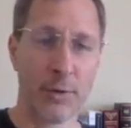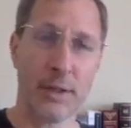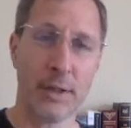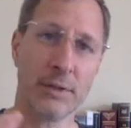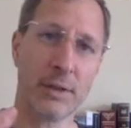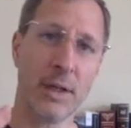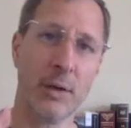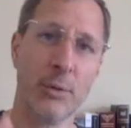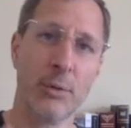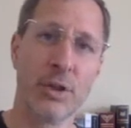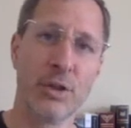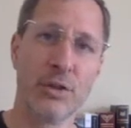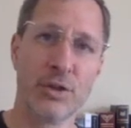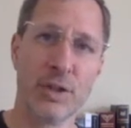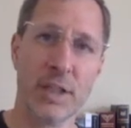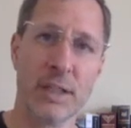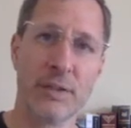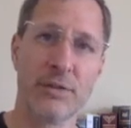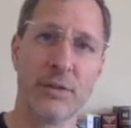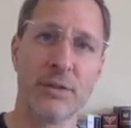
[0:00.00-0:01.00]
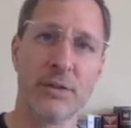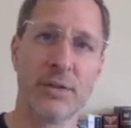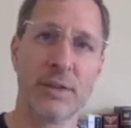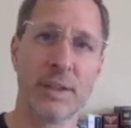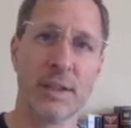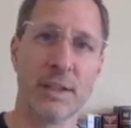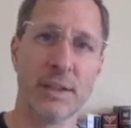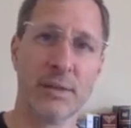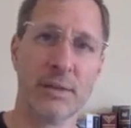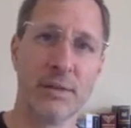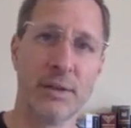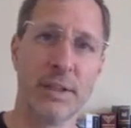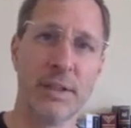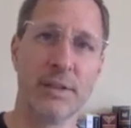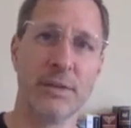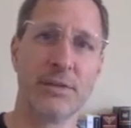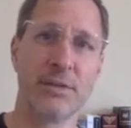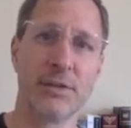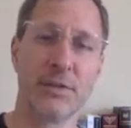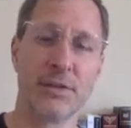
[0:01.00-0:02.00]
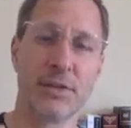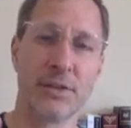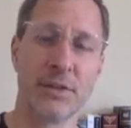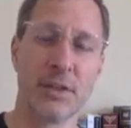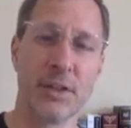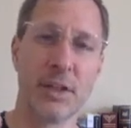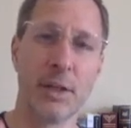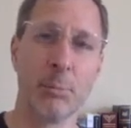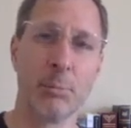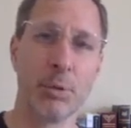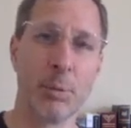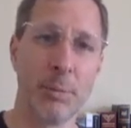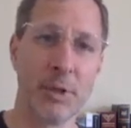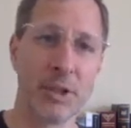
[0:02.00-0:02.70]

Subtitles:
So that's how an adjacency lists